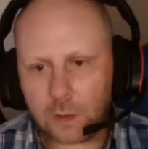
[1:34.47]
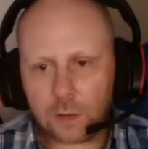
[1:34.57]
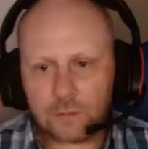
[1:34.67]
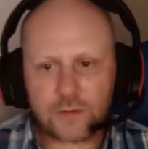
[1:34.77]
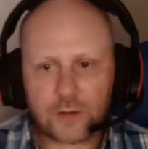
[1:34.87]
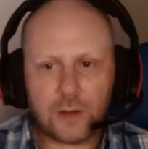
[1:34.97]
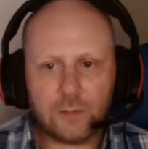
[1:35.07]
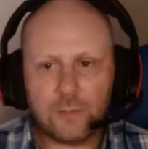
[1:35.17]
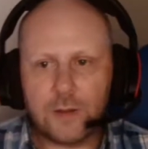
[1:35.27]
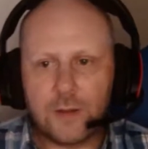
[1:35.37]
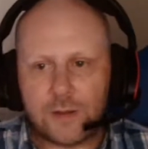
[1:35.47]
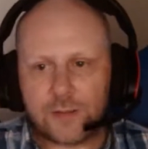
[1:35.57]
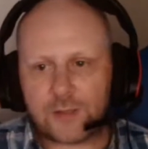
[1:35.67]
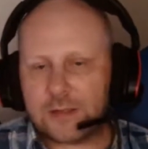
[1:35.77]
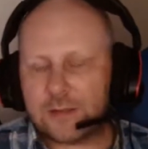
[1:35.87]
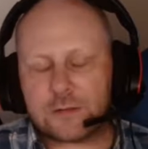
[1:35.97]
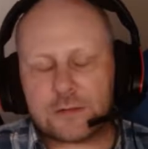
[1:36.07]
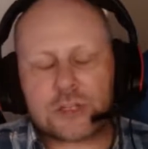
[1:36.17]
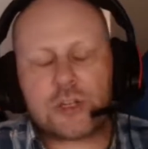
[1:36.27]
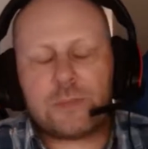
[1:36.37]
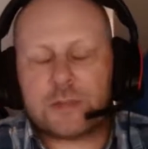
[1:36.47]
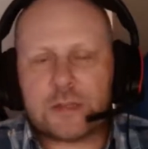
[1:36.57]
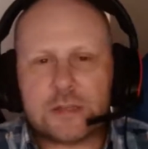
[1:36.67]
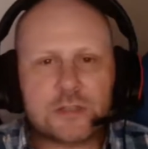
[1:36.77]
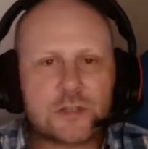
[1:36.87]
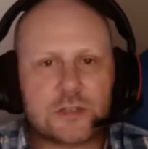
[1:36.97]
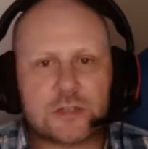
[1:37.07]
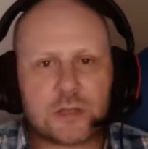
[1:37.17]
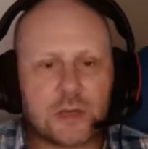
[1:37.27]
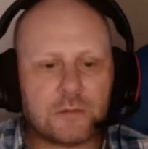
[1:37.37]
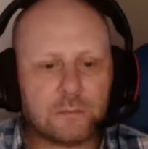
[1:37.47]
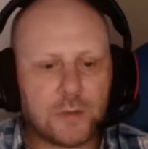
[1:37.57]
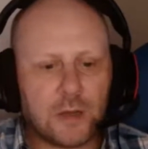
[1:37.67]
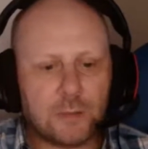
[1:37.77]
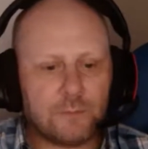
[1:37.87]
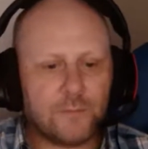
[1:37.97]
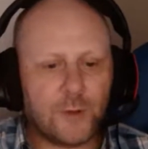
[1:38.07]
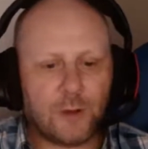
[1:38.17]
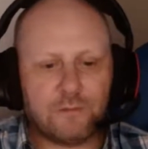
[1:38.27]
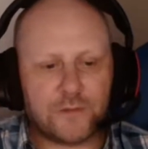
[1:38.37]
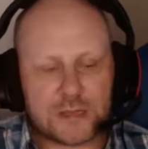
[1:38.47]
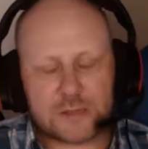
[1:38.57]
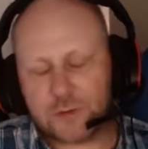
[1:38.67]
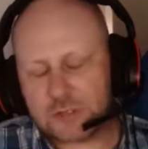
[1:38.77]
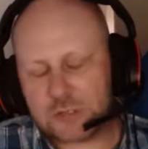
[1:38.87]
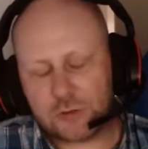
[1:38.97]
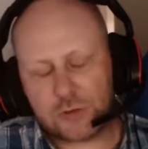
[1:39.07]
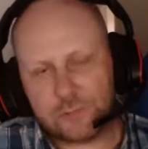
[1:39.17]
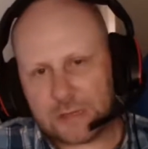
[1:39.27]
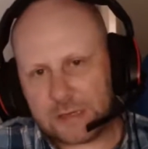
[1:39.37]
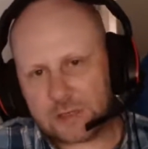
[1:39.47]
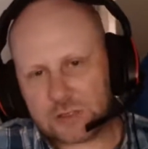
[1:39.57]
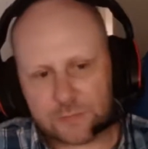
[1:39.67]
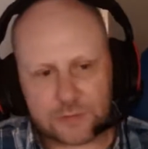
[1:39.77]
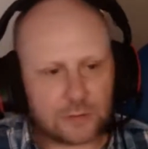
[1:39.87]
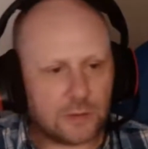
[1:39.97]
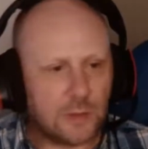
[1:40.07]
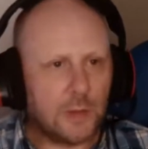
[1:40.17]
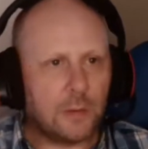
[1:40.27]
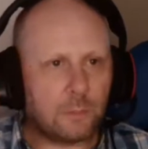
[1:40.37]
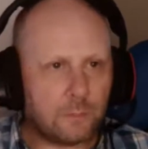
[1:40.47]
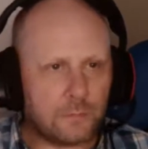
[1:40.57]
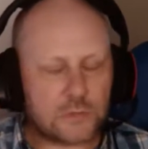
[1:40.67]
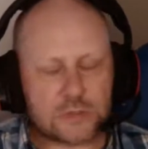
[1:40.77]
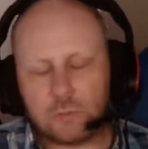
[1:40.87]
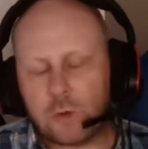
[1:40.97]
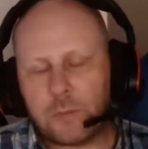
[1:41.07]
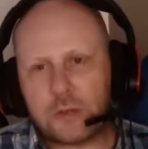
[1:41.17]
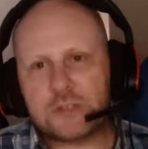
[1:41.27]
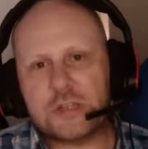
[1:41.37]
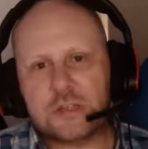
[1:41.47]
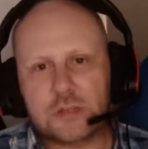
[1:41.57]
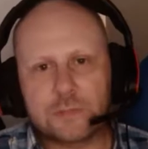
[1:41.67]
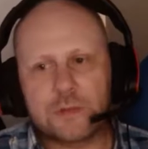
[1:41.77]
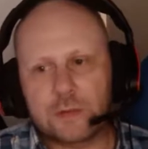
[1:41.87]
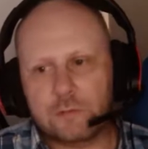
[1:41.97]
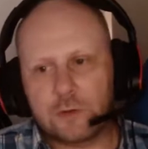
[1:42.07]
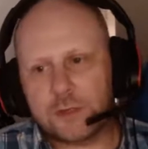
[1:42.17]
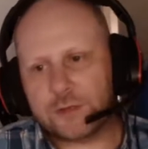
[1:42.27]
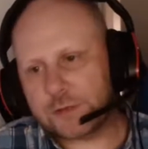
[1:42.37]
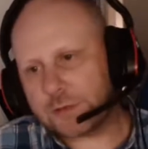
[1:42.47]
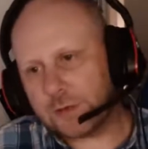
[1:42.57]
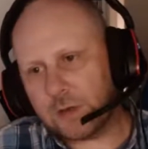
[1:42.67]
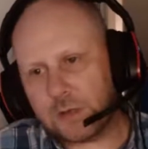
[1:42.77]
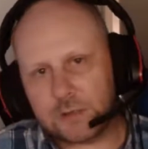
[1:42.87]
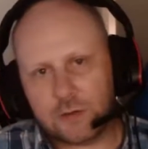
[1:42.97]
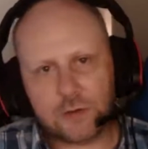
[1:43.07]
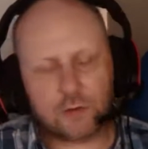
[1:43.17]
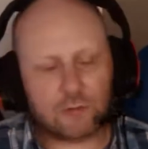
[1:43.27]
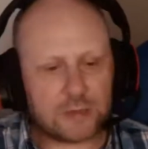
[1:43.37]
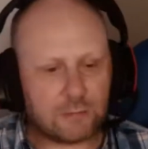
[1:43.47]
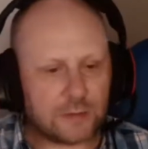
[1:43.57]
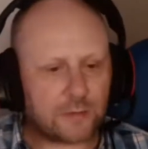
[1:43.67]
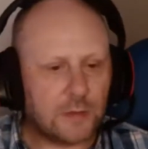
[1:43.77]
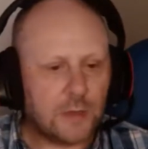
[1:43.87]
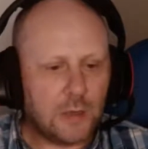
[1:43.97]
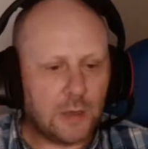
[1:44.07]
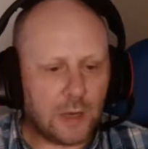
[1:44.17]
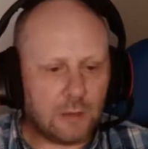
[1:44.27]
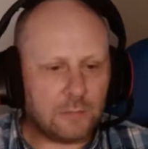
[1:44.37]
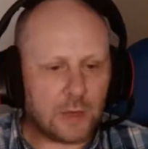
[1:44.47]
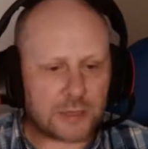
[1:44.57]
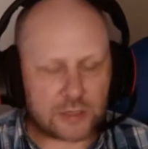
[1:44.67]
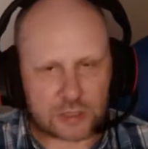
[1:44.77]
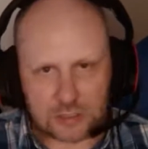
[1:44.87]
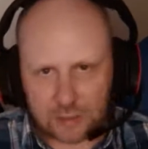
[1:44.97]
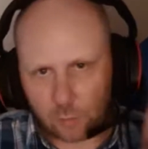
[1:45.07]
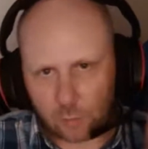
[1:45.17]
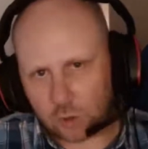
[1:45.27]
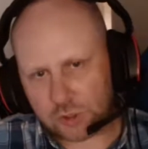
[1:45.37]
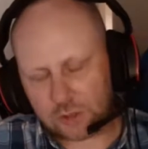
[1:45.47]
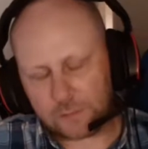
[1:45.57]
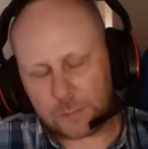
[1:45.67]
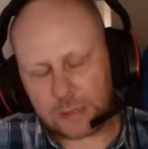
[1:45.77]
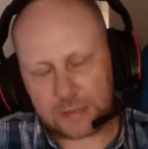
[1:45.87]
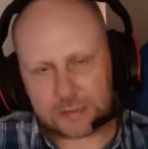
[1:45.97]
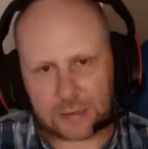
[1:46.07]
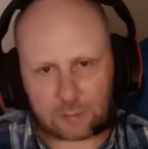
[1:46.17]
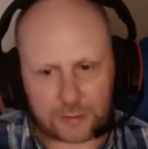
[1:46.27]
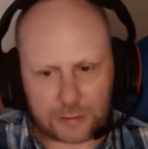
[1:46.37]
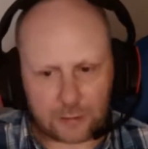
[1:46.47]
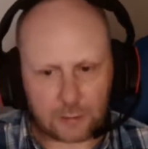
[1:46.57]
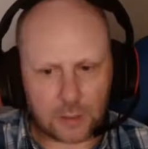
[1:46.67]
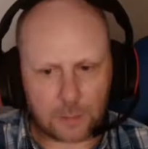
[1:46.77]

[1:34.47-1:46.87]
stupid things such as on Facebook, social media, someone posting something which I don't agree with. I can just let it wash over my head now without